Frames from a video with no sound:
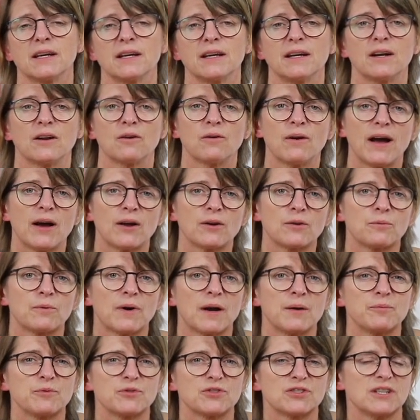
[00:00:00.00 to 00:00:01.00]
You know, how do
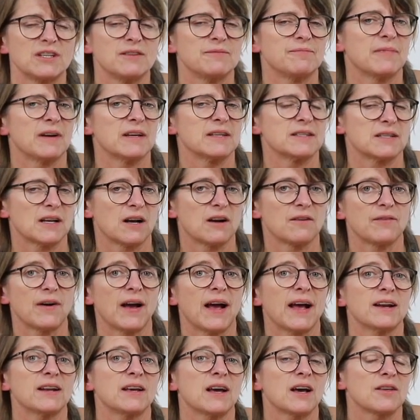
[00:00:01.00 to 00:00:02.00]
I perceive myself?
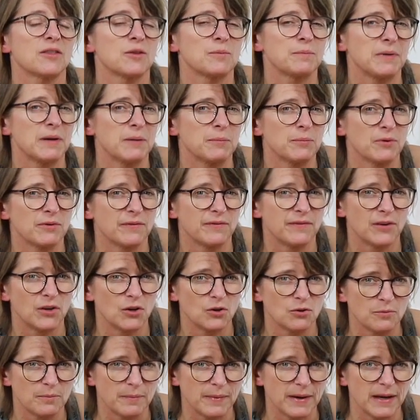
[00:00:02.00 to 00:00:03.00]
How do other people
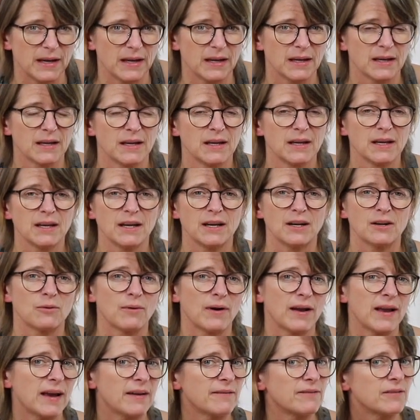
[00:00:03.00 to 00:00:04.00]
view me? You know,
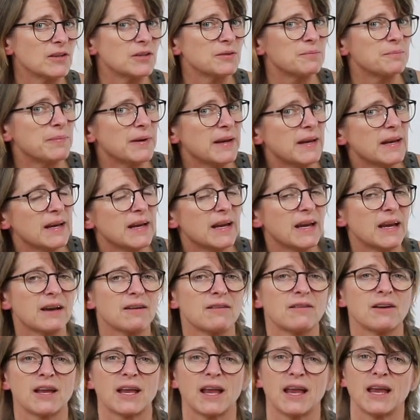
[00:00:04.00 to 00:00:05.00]
I have this big
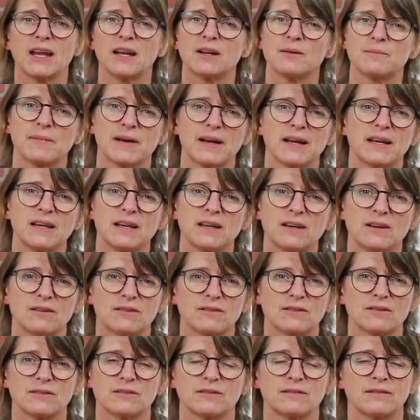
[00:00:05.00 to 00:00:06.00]
hearing aid in my
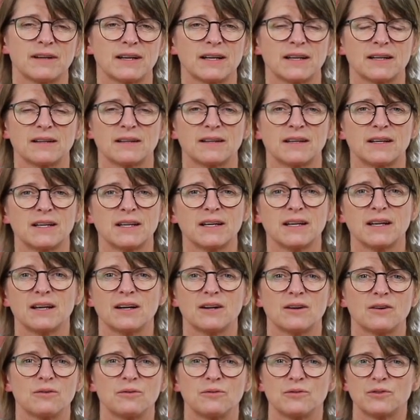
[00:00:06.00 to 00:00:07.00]
ear and, you
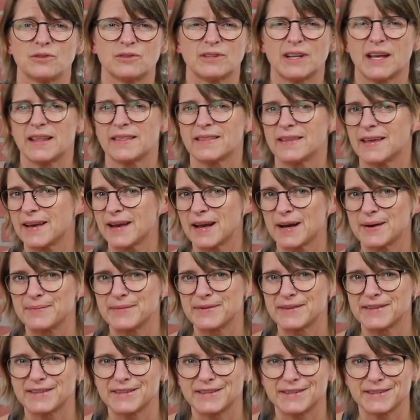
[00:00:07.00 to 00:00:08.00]
know, do they think I'm
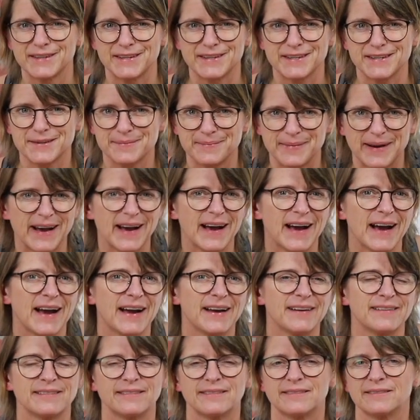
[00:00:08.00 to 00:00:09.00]
still as
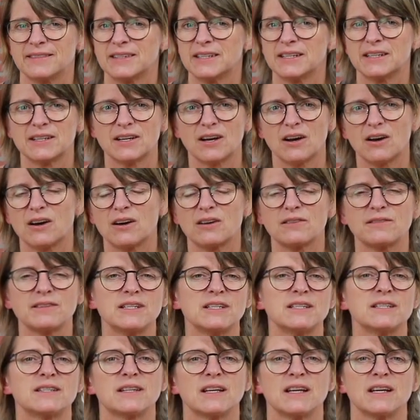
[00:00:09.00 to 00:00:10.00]
smart and all
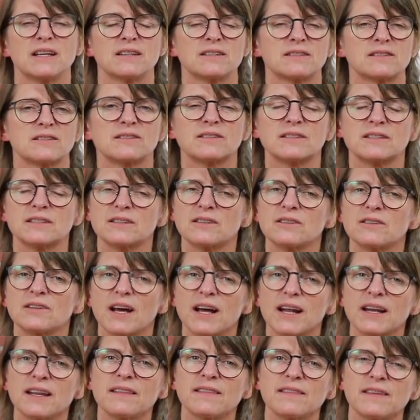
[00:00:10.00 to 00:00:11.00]
these things. So there's a
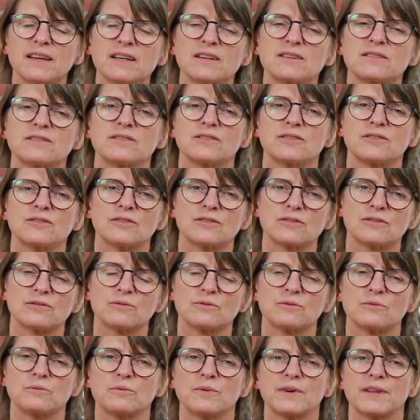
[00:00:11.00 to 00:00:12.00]
lot of things to
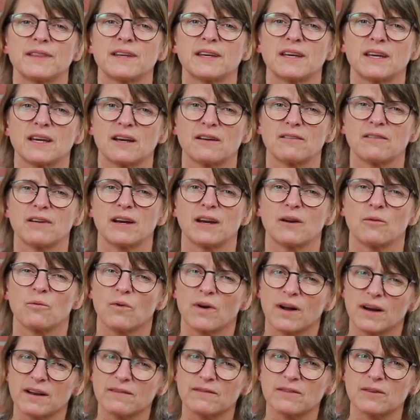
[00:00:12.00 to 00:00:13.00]
do with hearing.
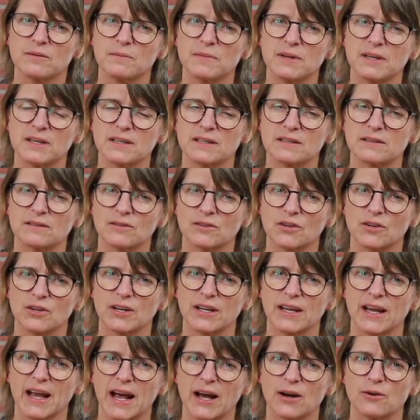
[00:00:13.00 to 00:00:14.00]
One of them is
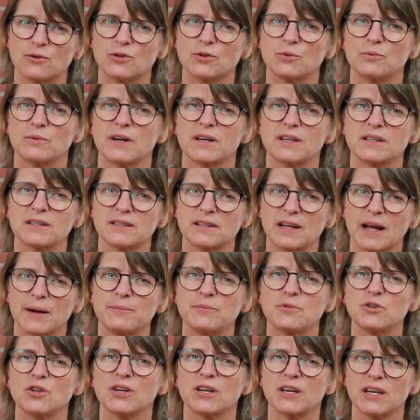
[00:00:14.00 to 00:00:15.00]
learning how to
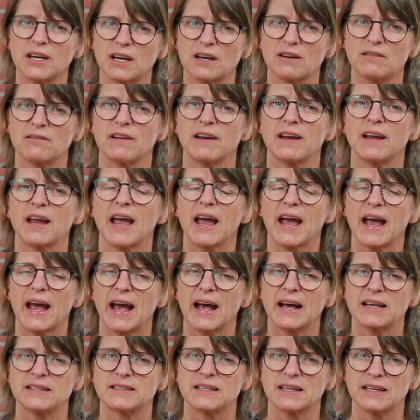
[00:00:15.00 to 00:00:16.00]
accept your hearing
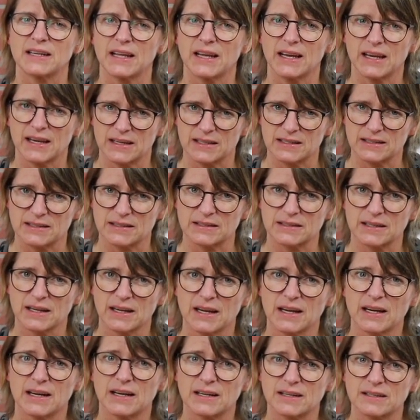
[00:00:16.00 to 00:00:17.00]
as it is
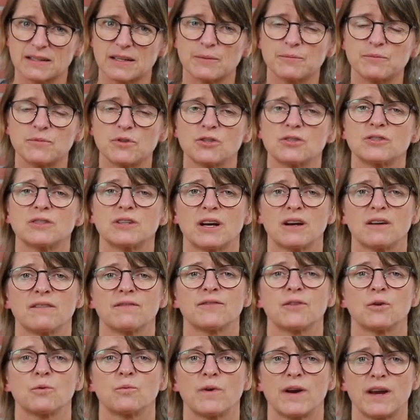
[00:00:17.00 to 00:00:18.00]
and accept
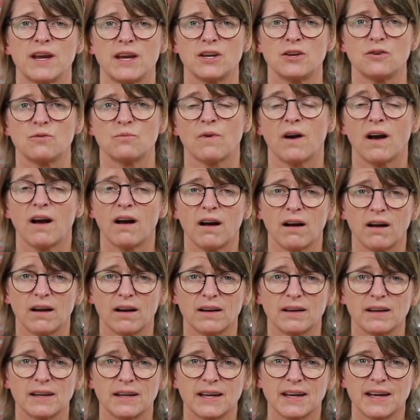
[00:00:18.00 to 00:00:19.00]
yourself the way you
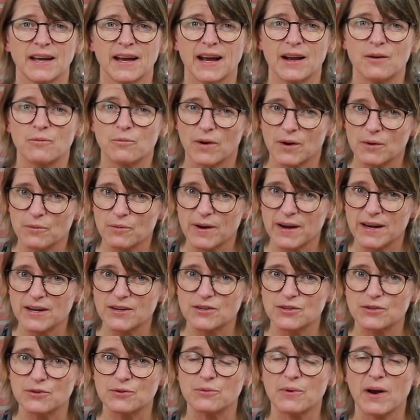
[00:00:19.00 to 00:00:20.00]
are. And one way
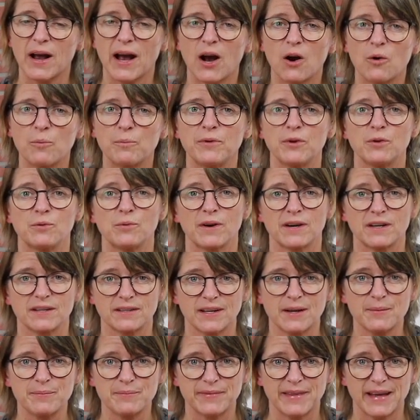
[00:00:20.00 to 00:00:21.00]
to help you
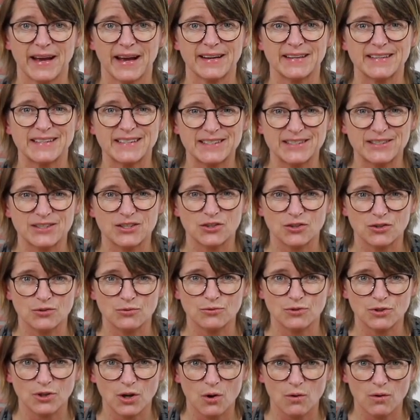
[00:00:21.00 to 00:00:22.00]
accept that is to
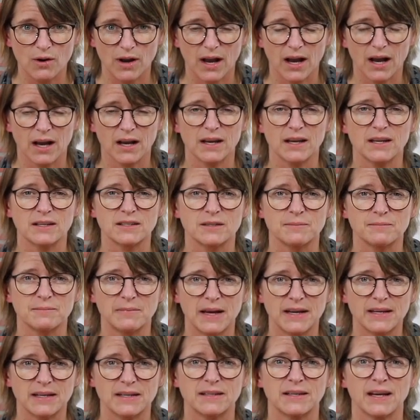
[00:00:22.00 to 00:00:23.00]
do yoga and to
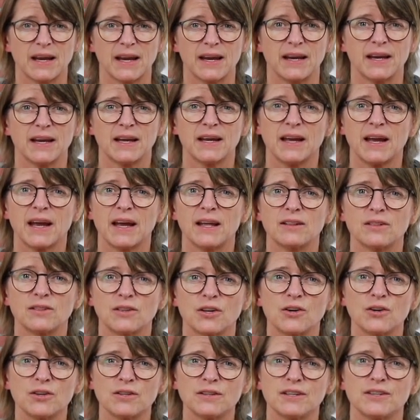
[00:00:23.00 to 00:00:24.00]
meditate and
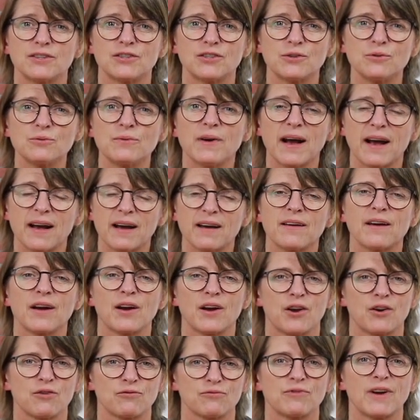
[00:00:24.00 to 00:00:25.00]
learn that you are
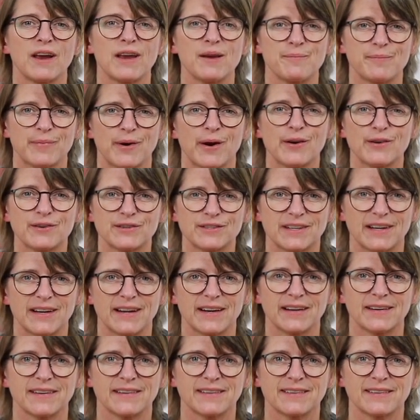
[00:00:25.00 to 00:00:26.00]
a great
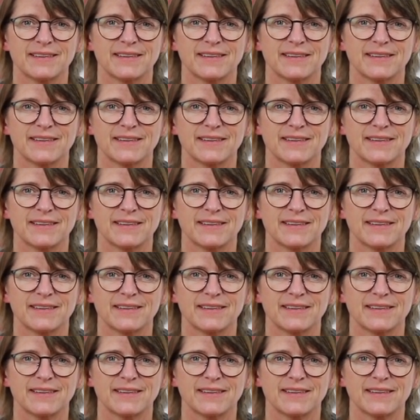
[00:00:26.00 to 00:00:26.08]
person.